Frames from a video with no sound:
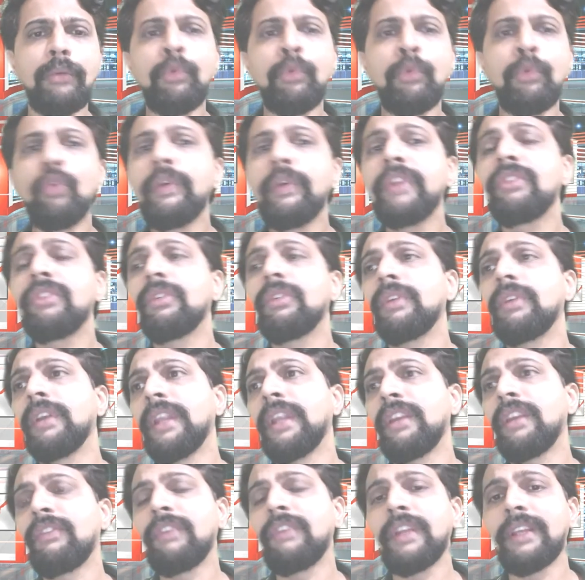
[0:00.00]
movies
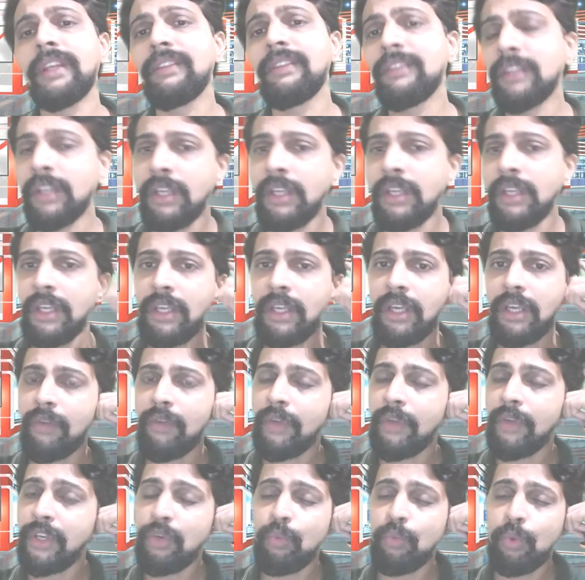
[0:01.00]
on Netflix,
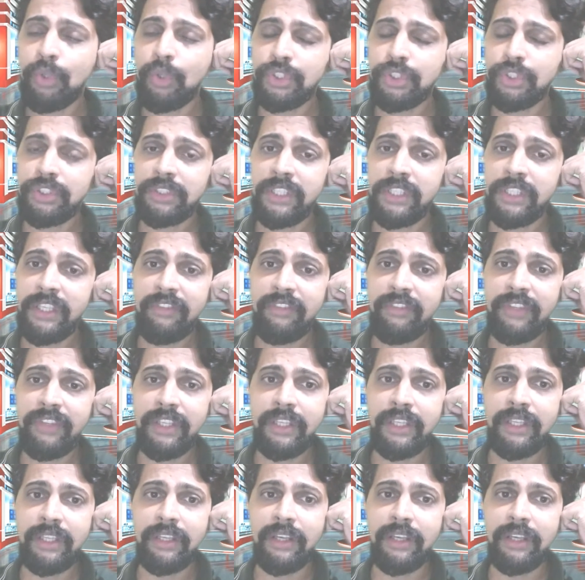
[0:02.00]
when you watch
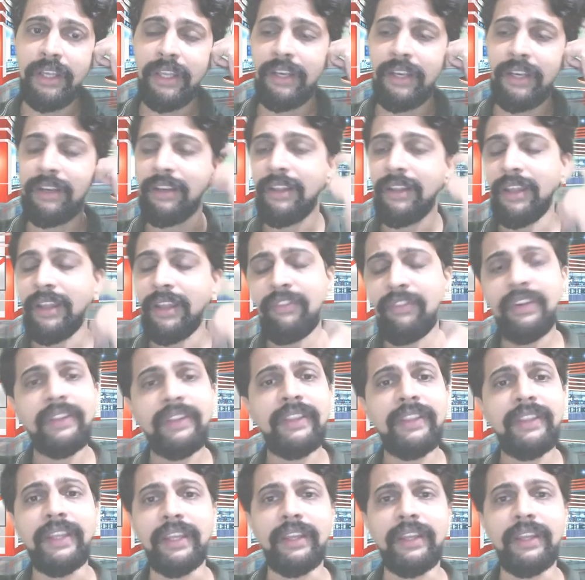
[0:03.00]
TV and
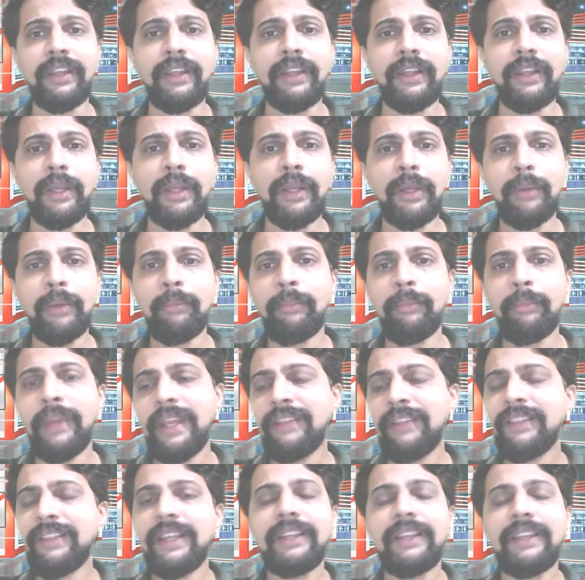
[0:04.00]
everything,
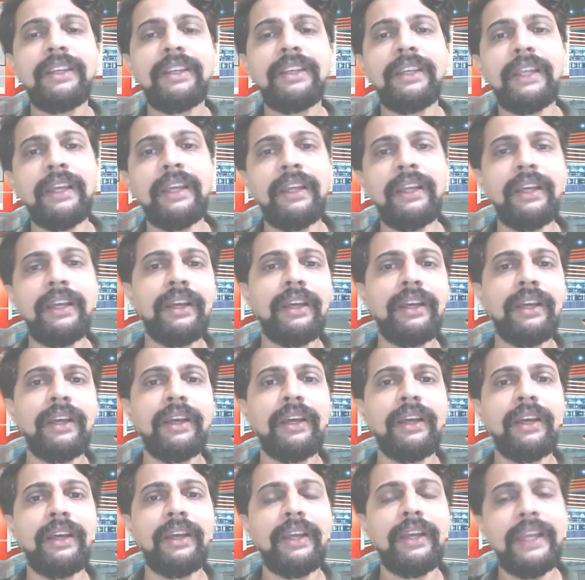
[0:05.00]
make that
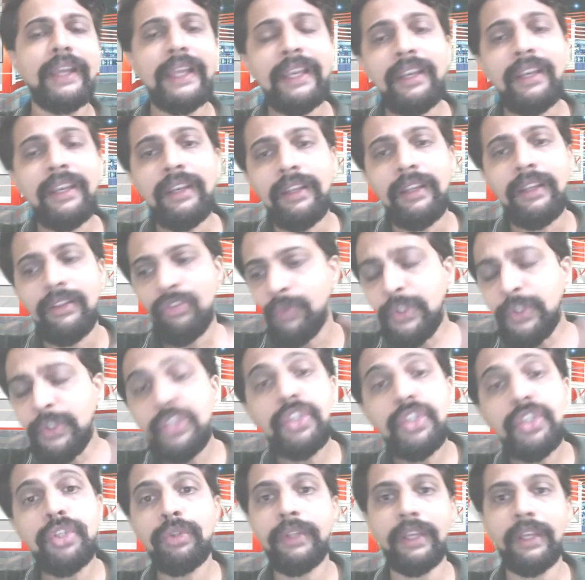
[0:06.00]
in
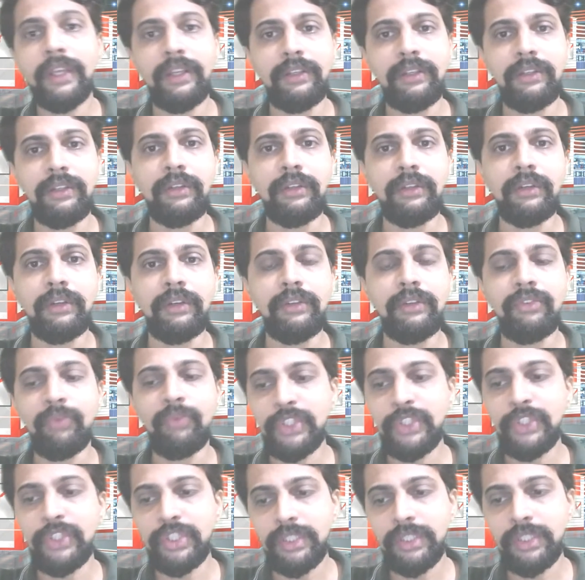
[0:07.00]
switch to that
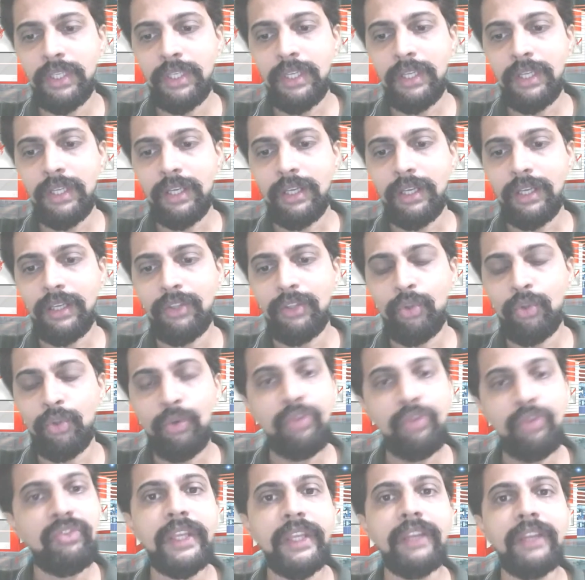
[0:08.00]
switch
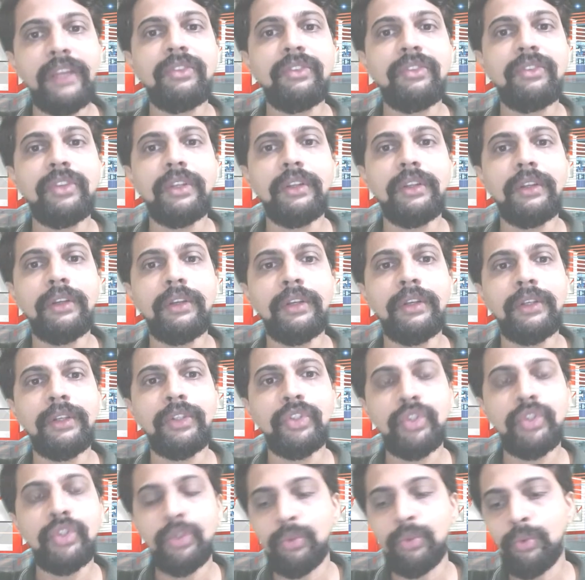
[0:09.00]
those things
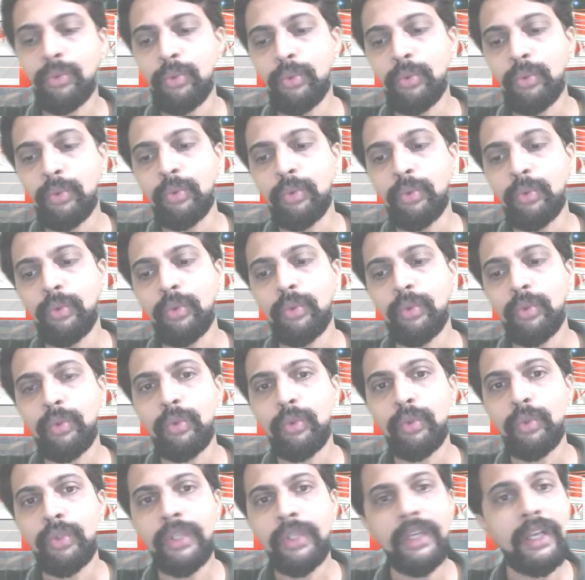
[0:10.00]
to
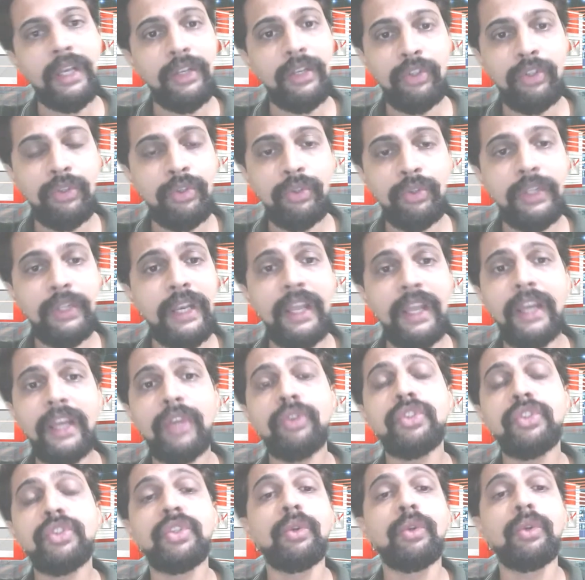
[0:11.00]
the
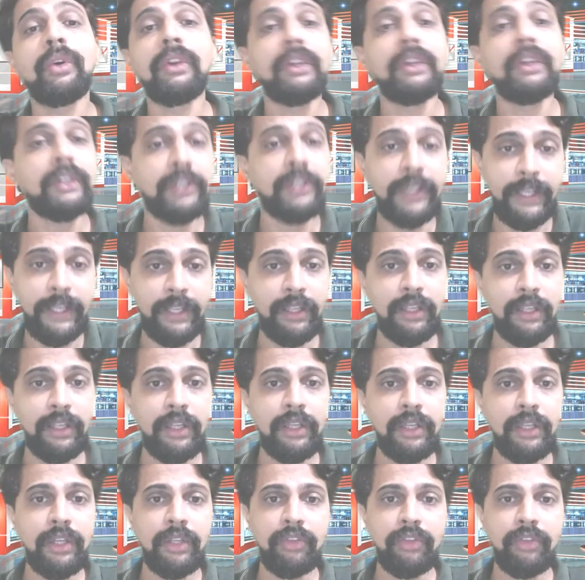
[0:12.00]
language you are learning.
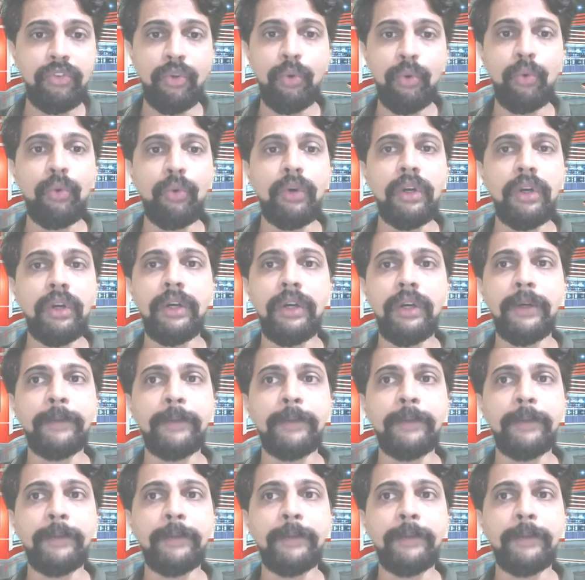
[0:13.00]
So